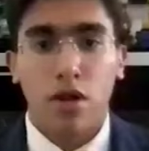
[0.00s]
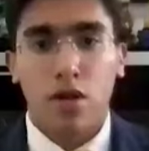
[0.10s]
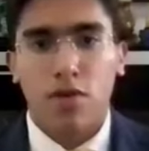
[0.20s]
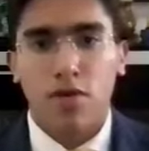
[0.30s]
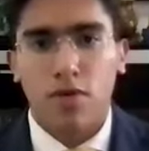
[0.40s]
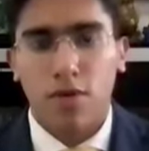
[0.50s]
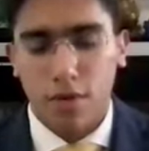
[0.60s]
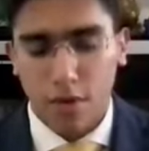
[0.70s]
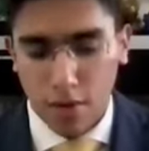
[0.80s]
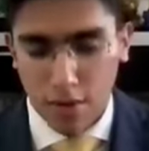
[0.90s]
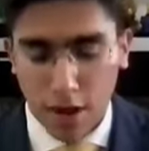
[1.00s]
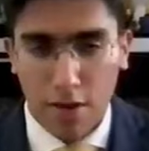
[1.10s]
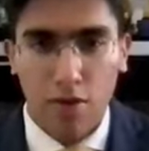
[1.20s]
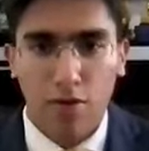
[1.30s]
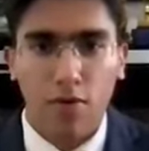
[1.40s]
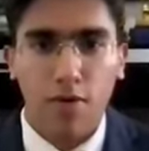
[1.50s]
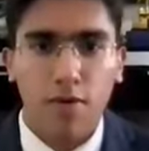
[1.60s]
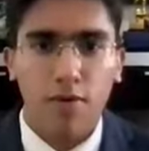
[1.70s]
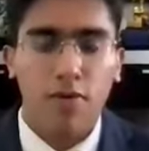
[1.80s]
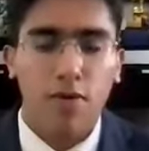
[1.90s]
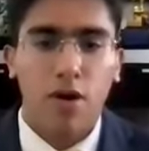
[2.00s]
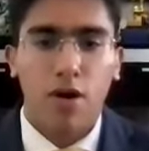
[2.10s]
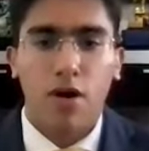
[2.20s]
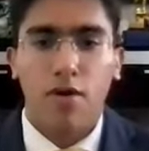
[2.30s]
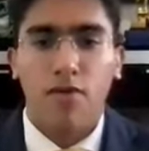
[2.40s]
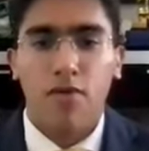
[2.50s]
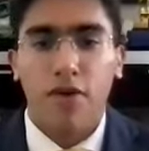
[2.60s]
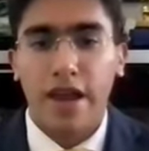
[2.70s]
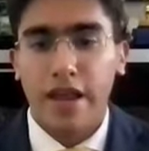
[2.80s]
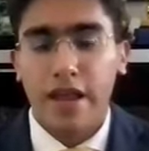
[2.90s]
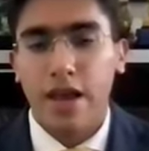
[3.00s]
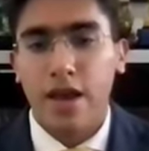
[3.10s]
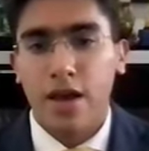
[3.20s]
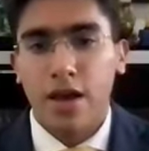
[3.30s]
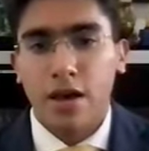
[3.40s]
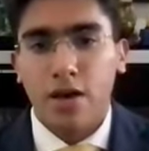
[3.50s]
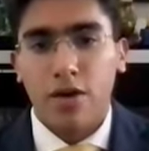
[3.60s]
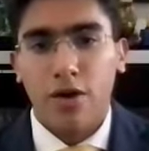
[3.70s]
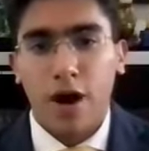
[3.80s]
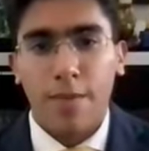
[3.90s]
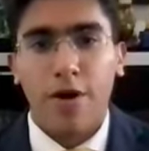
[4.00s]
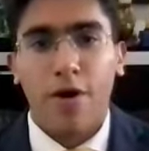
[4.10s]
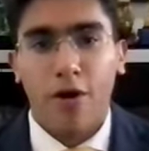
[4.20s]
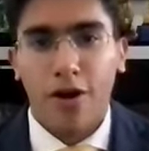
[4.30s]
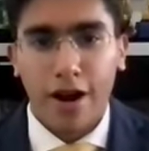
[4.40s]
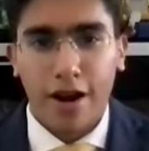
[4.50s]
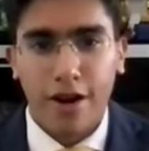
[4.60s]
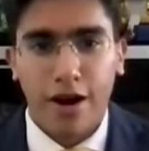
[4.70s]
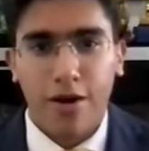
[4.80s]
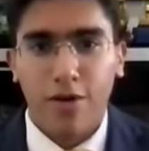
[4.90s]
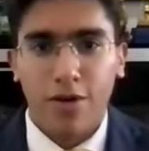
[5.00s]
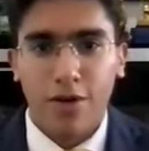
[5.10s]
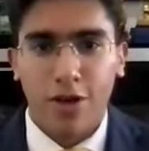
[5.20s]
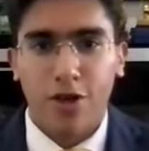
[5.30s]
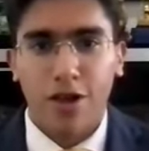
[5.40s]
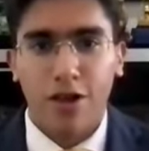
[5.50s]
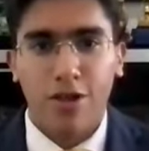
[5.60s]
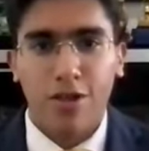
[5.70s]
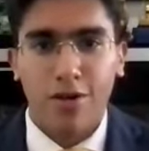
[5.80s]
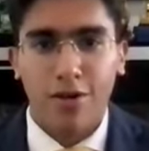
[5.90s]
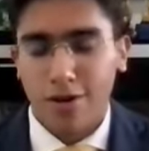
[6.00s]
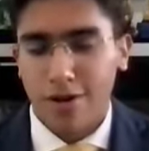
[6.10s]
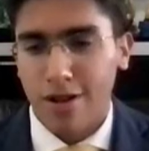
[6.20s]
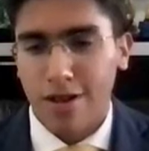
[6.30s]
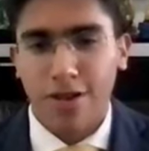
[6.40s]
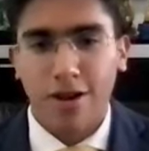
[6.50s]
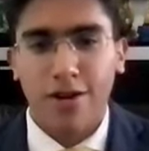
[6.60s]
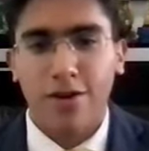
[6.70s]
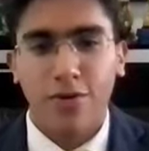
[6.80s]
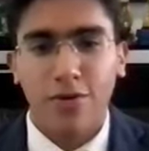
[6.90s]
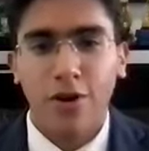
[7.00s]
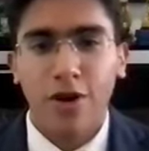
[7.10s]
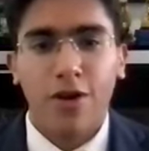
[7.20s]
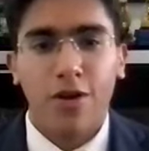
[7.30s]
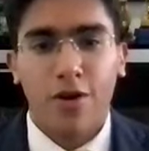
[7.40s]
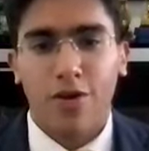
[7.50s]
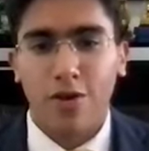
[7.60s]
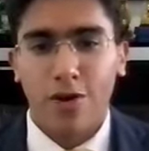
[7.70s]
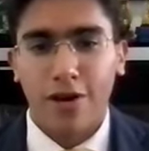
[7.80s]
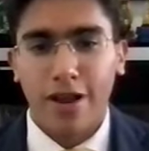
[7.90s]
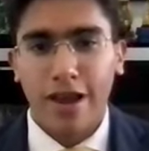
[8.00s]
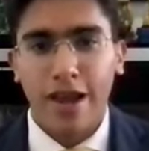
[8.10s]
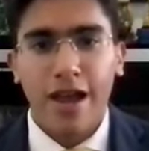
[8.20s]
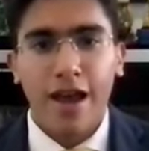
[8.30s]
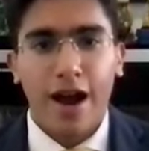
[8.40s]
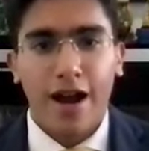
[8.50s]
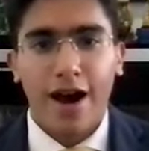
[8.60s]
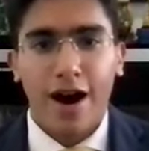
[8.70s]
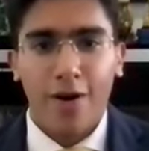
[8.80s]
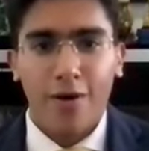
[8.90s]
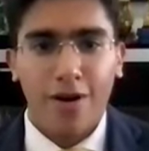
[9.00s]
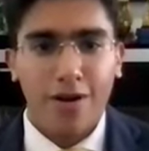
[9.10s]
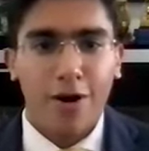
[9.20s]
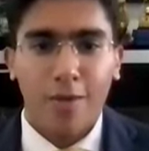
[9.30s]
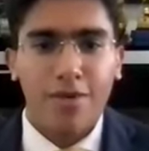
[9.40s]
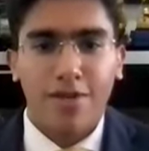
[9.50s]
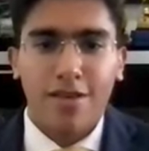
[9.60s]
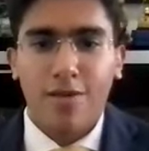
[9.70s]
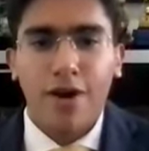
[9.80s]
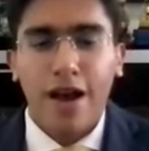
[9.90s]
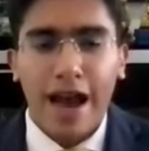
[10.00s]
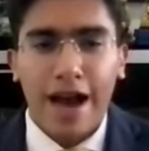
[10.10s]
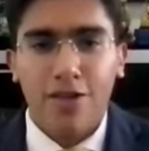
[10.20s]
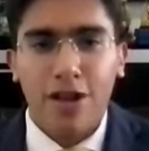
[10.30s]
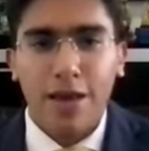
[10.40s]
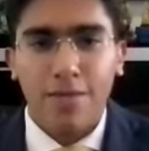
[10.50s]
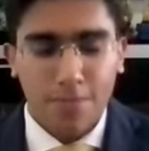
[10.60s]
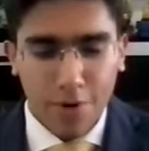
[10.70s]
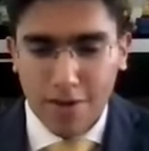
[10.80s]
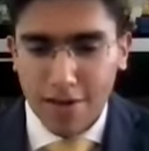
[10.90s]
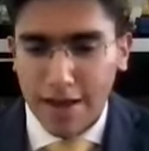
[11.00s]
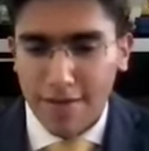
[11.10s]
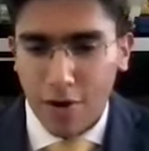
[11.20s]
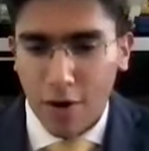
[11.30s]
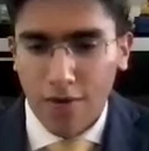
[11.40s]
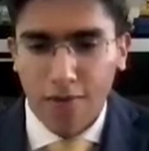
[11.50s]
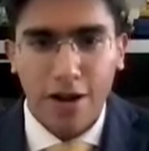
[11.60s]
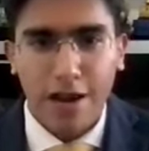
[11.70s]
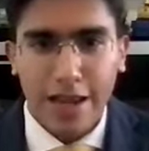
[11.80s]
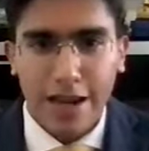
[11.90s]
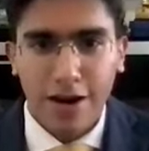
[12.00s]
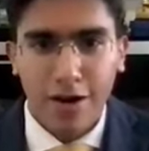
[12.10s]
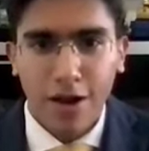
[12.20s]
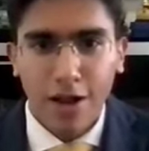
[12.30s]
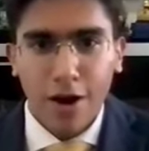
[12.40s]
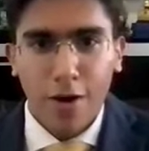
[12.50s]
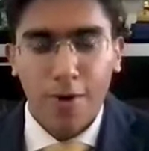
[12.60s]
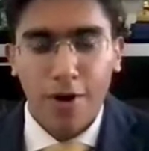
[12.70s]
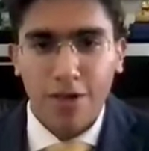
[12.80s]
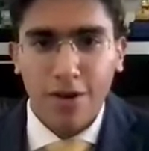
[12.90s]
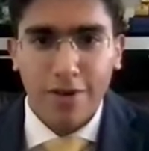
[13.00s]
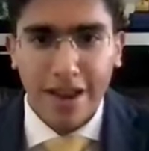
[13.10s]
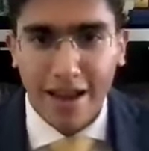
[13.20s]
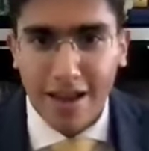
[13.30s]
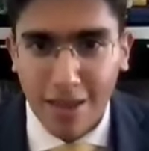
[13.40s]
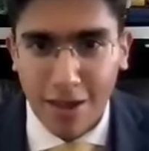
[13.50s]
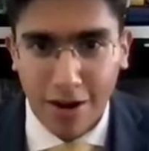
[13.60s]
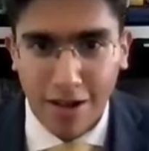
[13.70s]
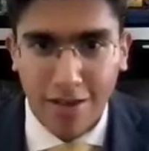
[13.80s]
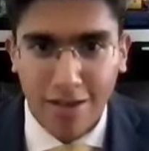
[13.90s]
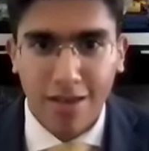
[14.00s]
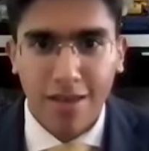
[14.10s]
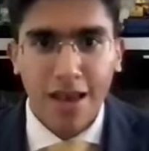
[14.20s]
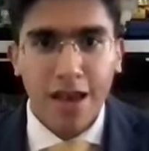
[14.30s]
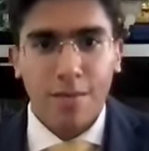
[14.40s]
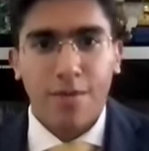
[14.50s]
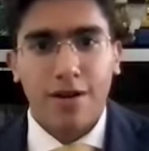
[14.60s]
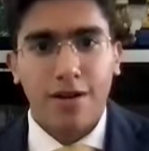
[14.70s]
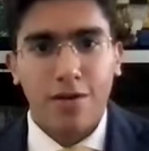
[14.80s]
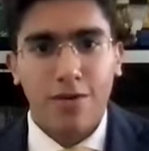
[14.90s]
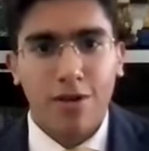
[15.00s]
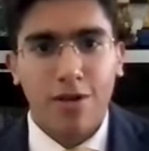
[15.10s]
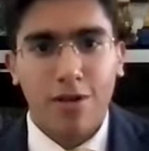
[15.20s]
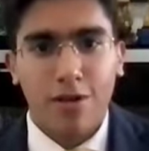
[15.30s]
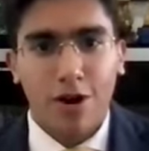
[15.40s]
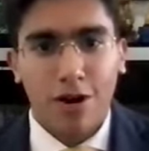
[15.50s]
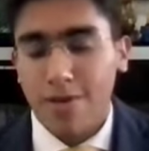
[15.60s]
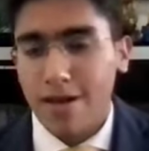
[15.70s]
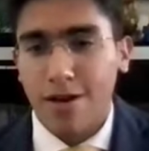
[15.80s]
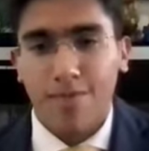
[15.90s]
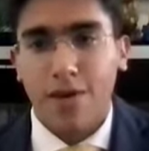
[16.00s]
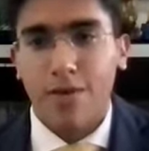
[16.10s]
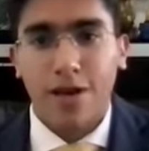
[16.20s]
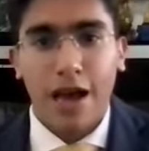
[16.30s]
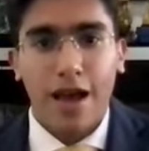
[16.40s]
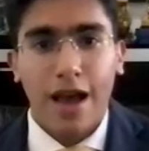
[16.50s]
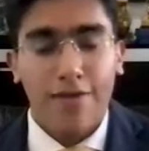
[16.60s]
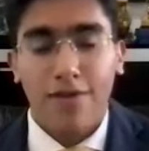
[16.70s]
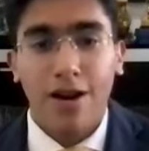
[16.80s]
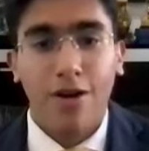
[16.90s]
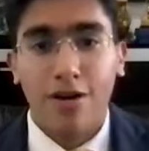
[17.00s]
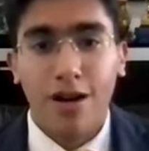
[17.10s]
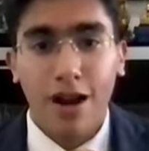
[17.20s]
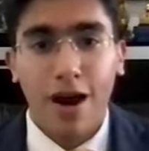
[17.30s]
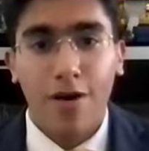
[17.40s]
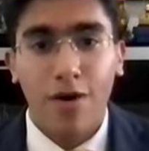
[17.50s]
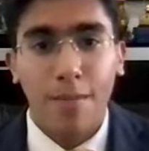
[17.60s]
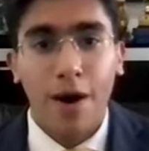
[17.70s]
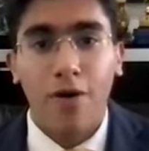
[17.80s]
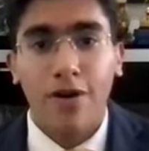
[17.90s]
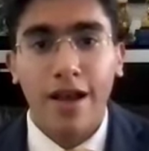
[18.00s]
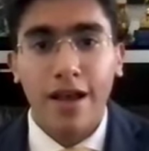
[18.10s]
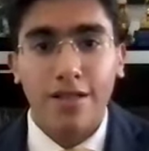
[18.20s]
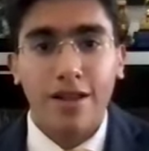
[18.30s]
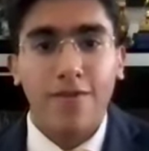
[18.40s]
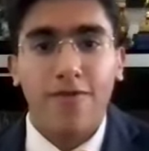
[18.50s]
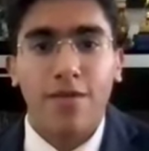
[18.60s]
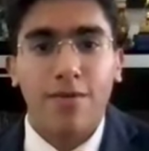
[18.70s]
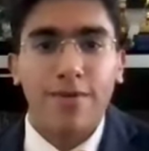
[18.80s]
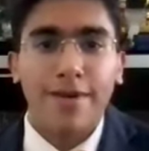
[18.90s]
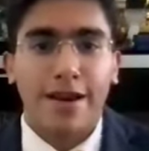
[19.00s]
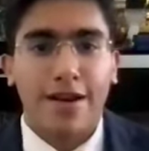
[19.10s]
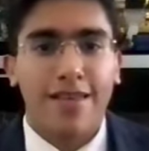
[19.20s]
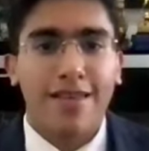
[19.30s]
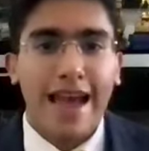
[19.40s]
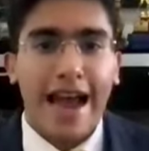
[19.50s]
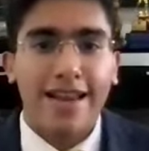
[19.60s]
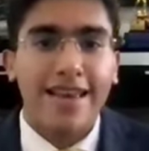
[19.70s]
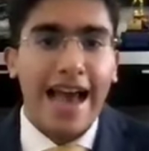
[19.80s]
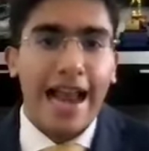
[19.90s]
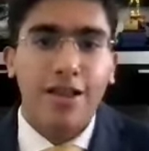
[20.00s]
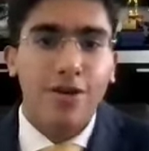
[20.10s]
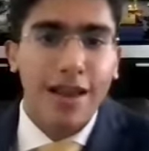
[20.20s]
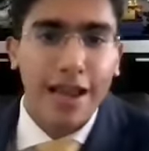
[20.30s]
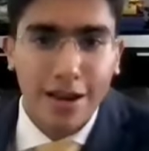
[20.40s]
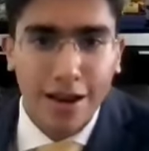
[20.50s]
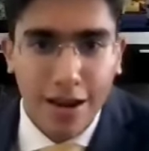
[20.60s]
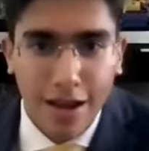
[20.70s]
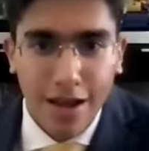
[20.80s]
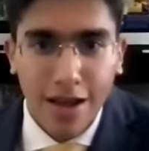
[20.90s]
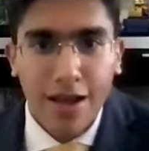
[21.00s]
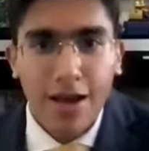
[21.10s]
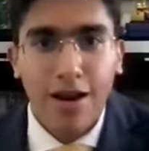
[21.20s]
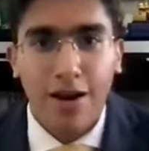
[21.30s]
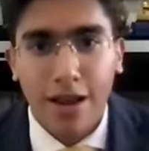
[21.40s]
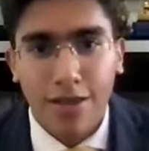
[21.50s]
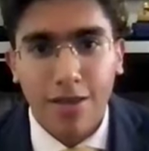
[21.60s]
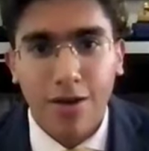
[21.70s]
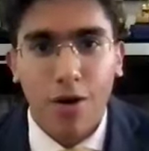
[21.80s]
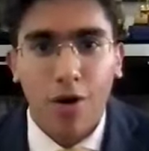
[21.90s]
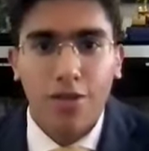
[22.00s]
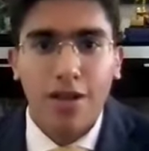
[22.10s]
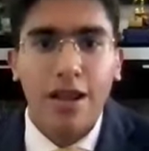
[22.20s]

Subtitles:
That's very, you know, I'm in awe right now, Yashish, you know, listening to your story and how, now this is what I actually perceived of a leader, a person who takes risks, but you just taught me something which haven't learned till now about the difference between risk and calculated risk or the